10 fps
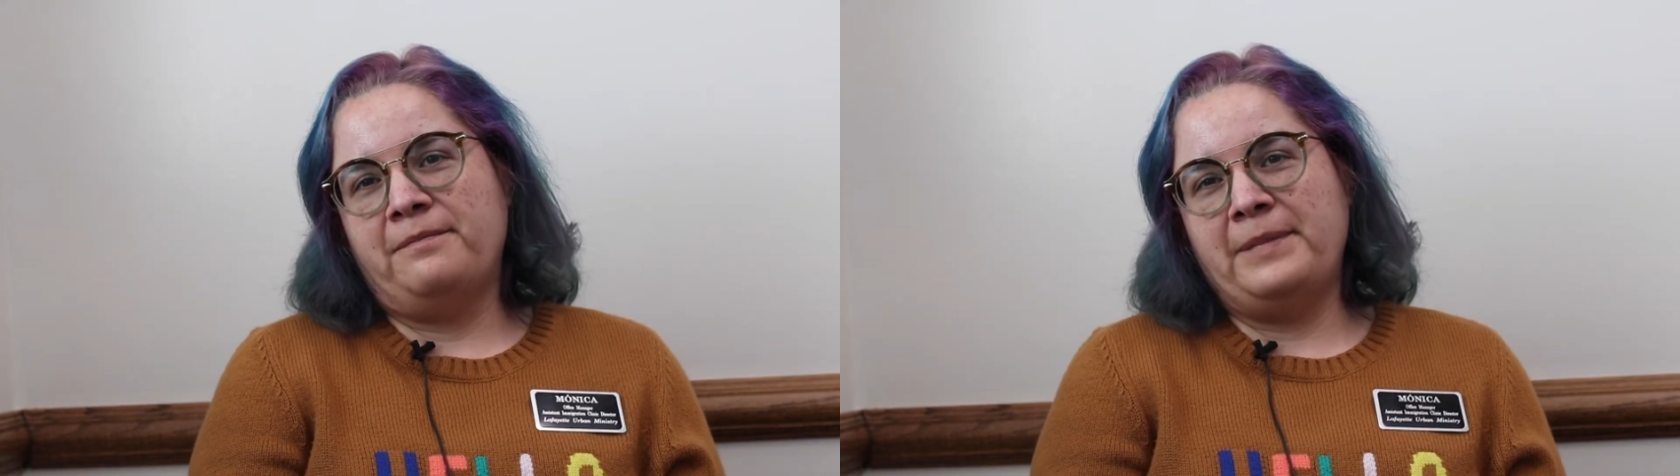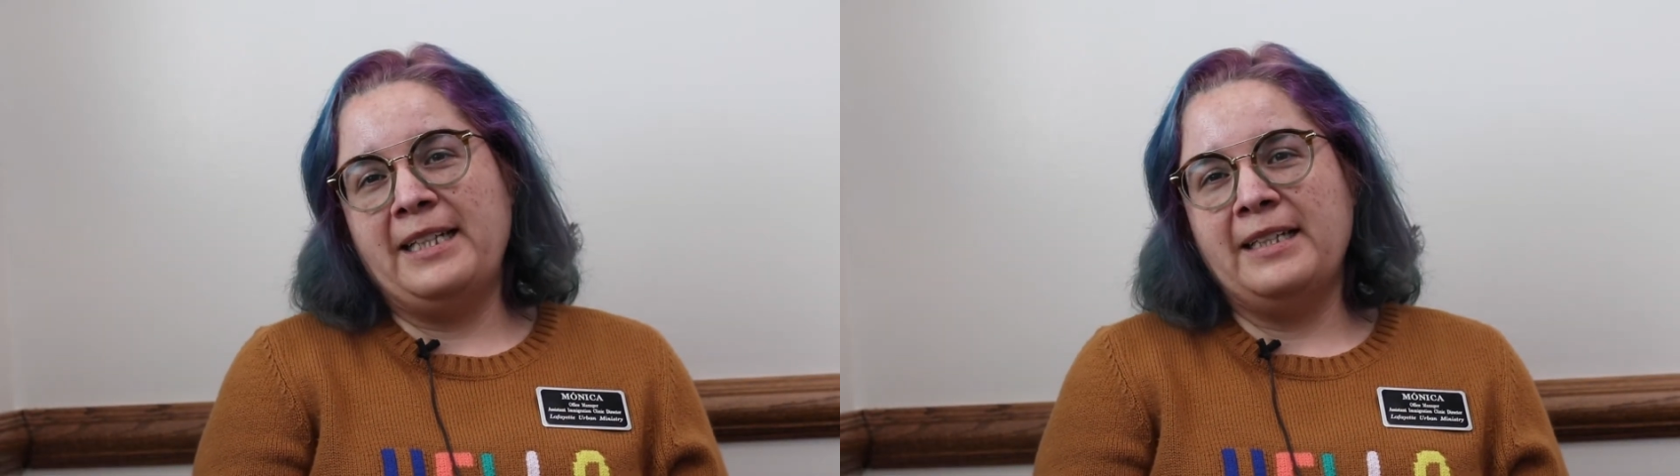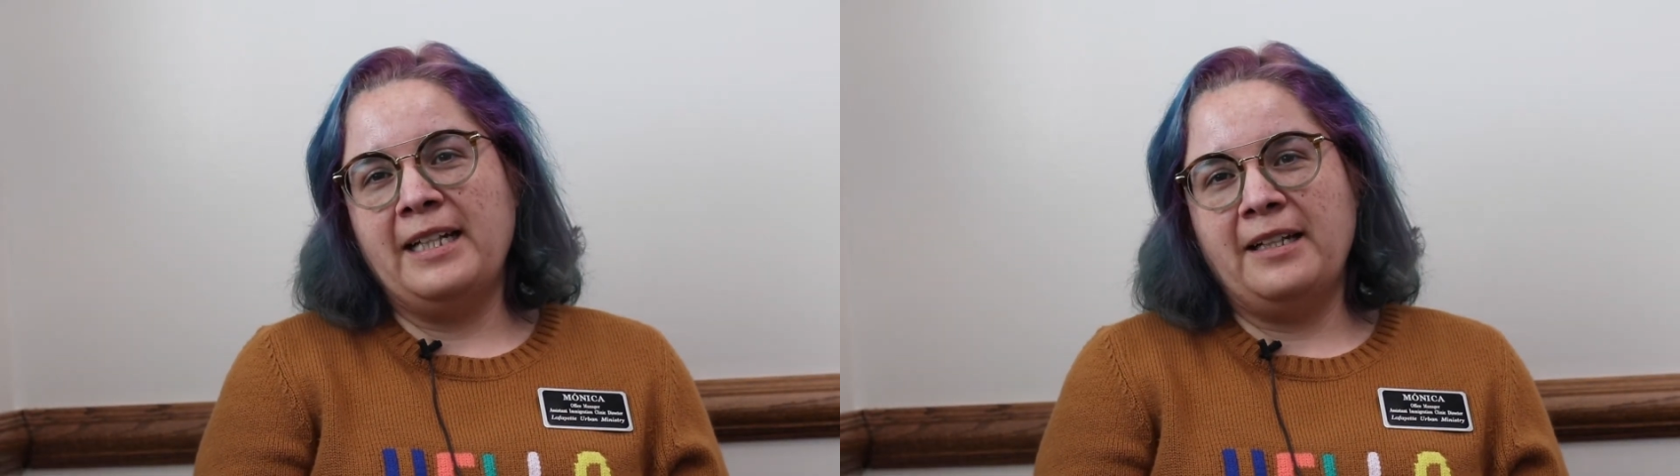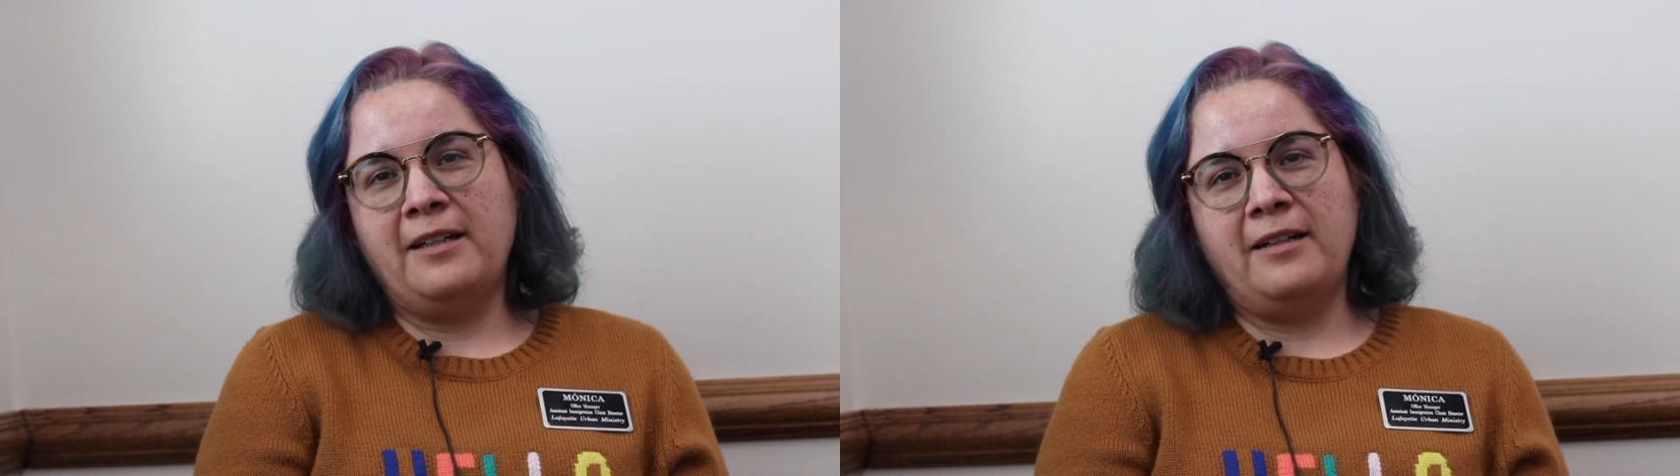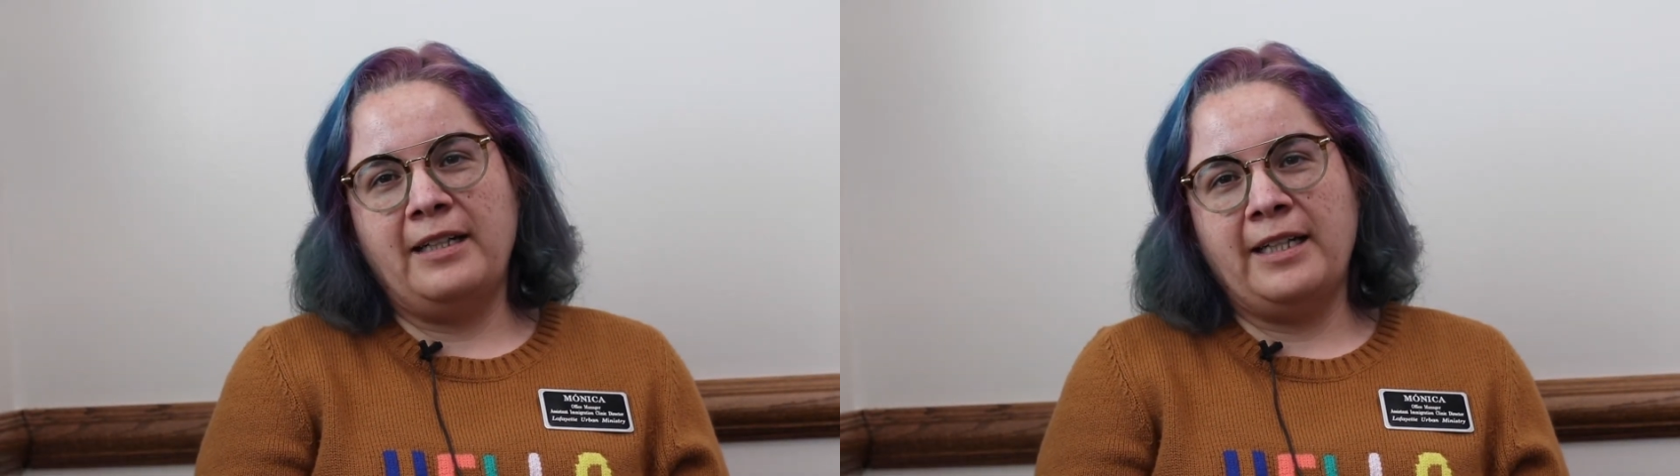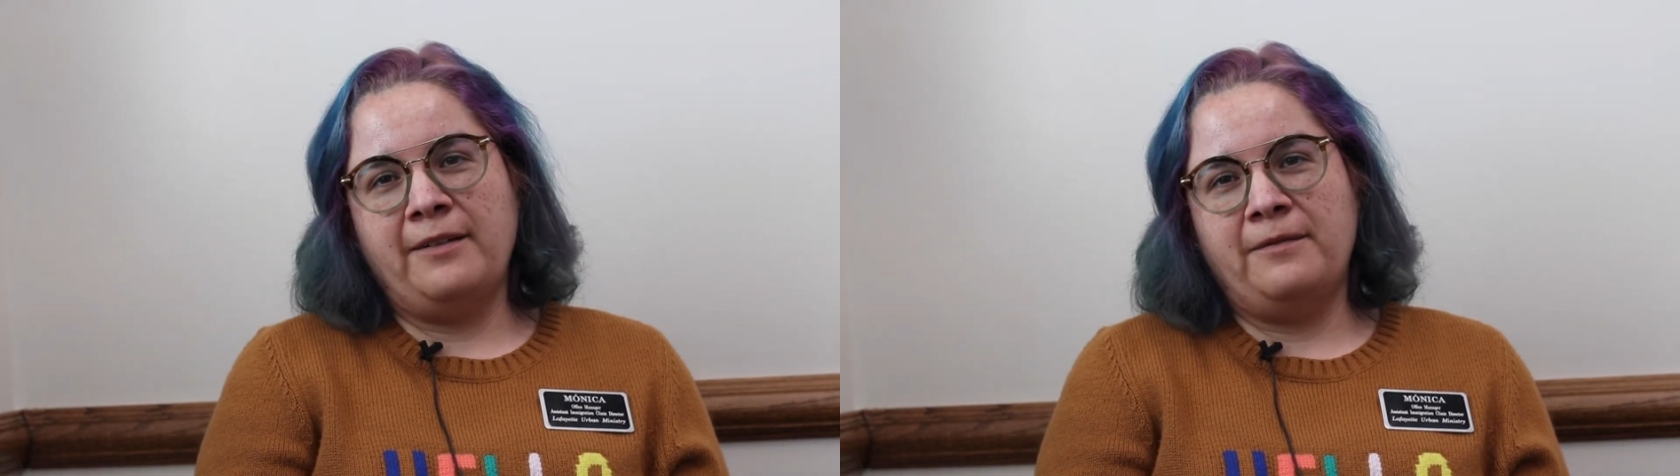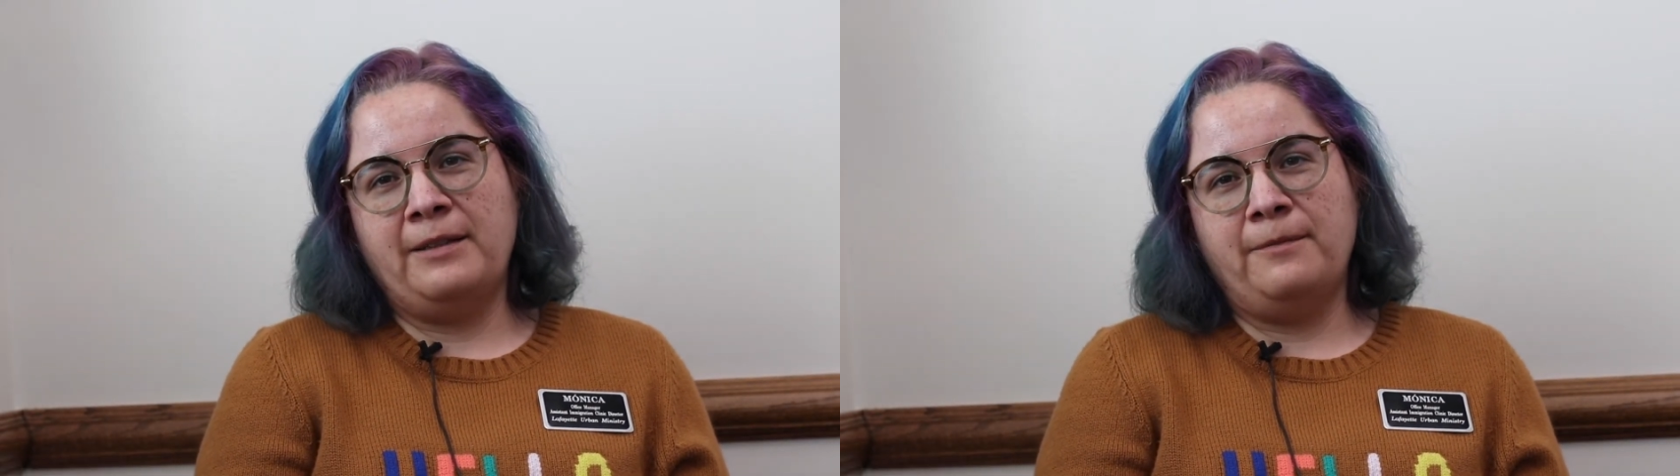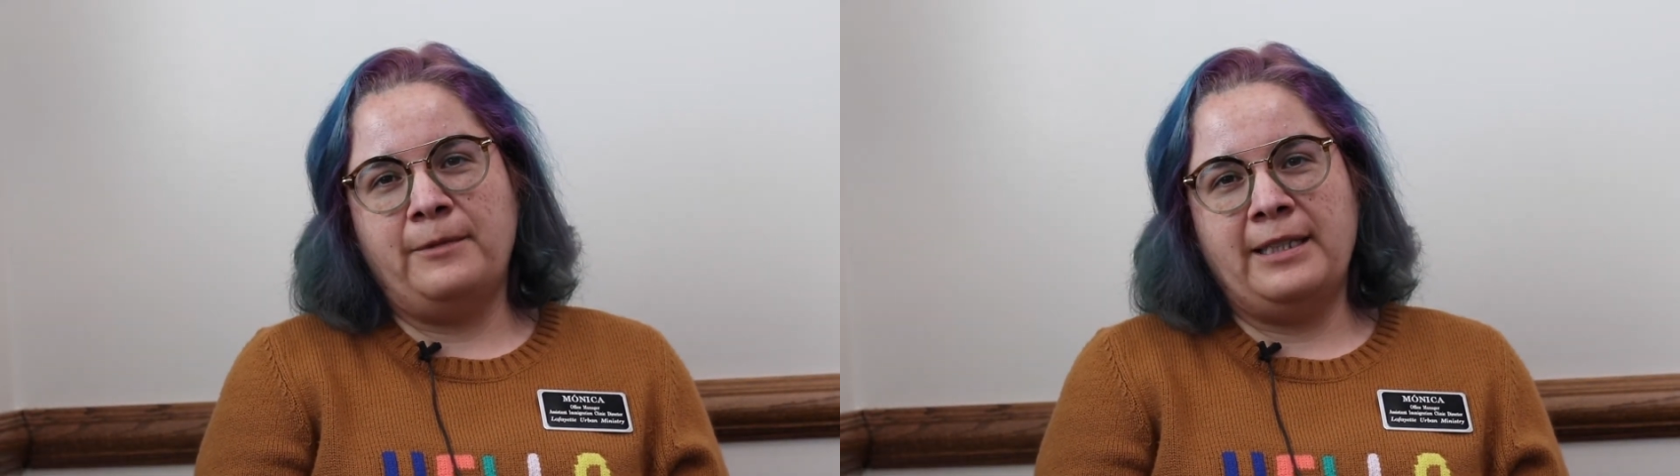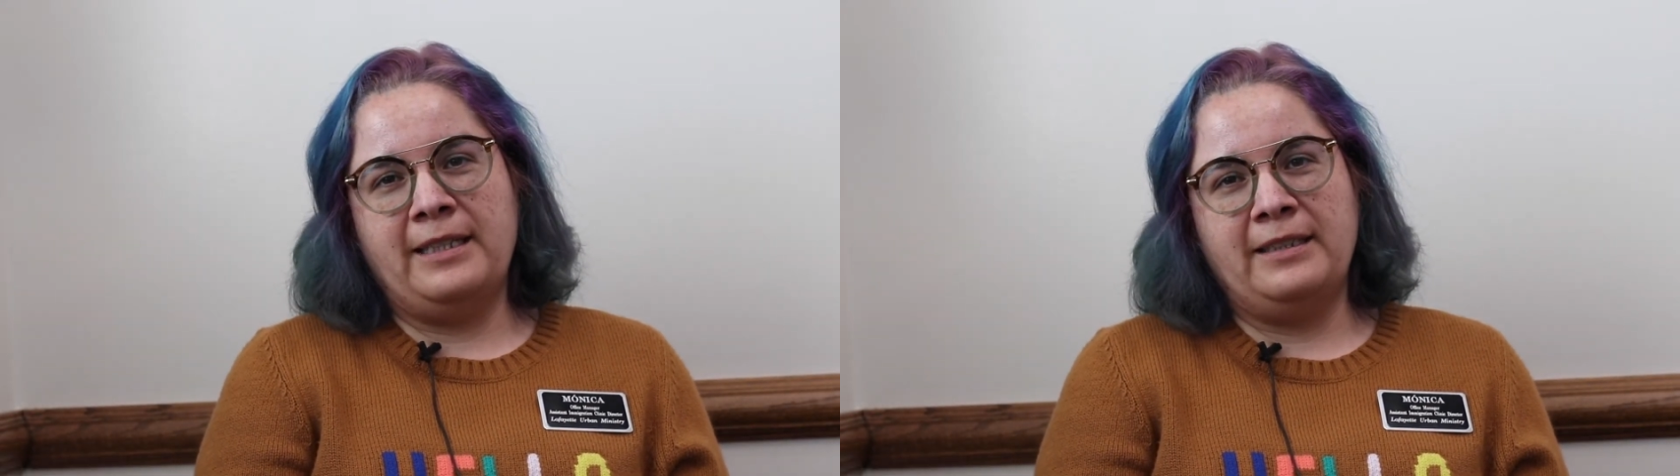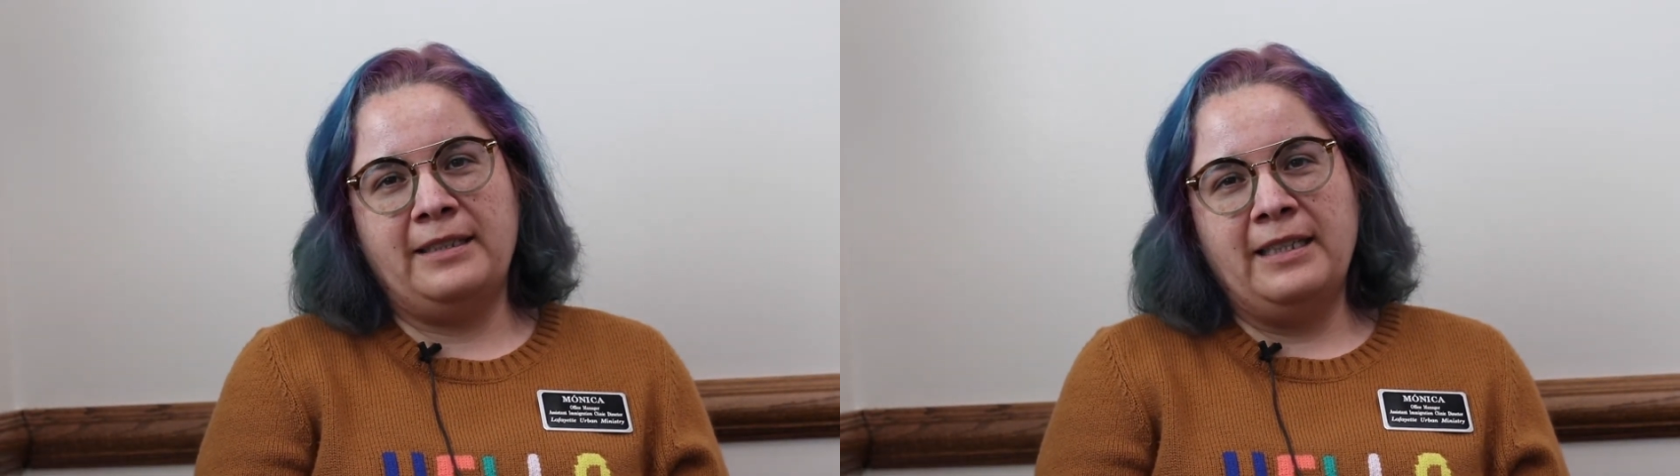being here, even
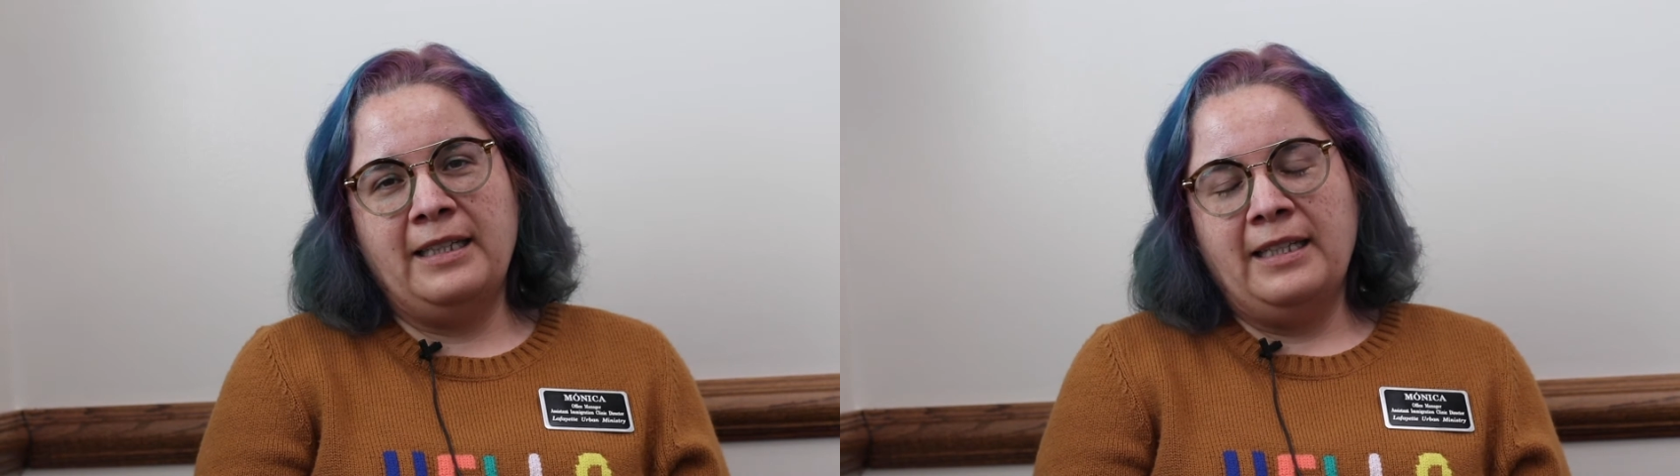when